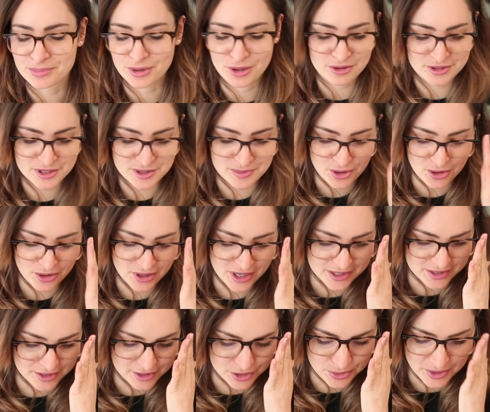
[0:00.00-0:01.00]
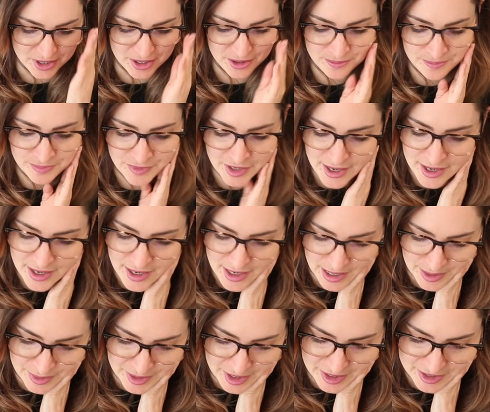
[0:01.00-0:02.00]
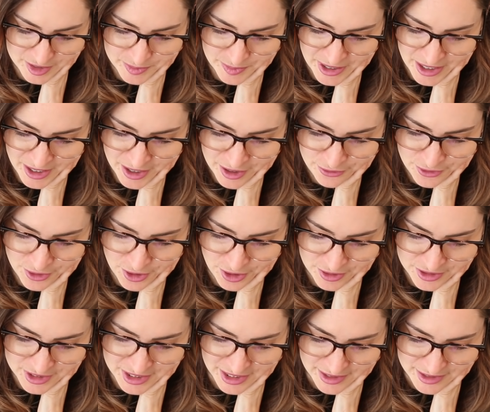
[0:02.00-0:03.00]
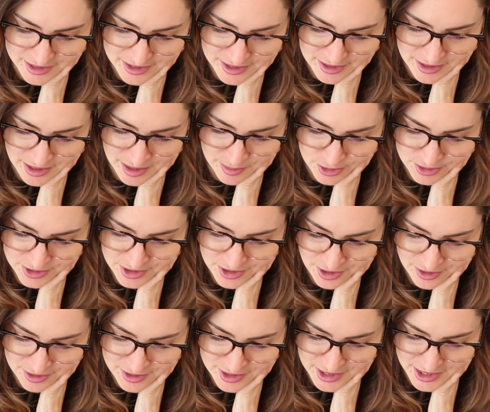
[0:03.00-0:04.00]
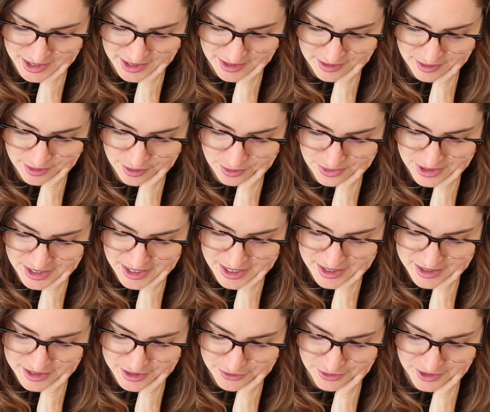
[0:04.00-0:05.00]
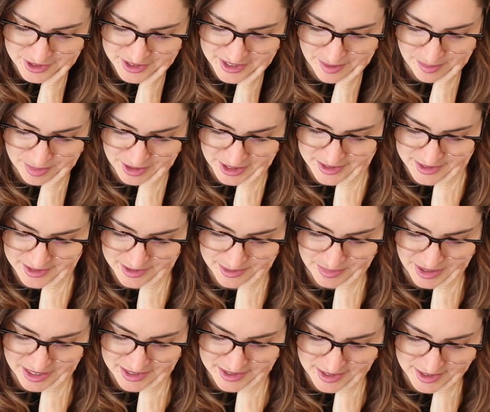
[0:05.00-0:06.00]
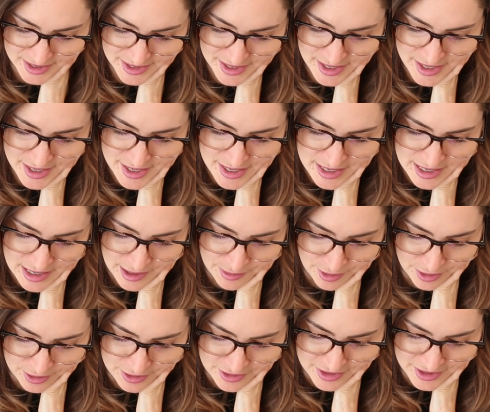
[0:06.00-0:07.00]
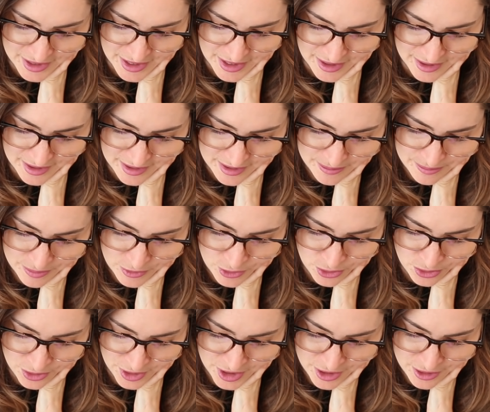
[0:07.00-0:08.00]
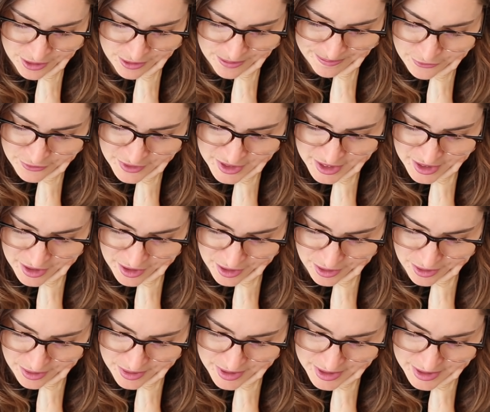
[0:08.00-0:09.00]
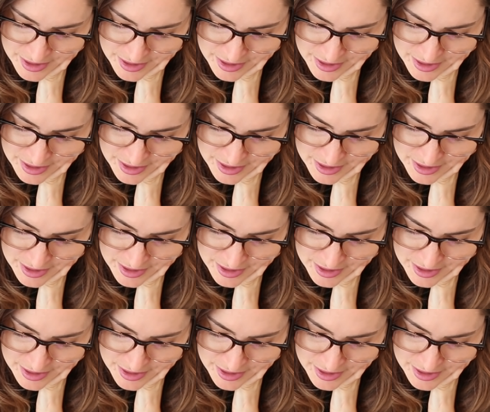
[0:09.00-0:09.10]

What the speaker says: blogs and podcasts as well. And then as part of content, I'm also going to need three different templates, basically. I'm going to need audio, video,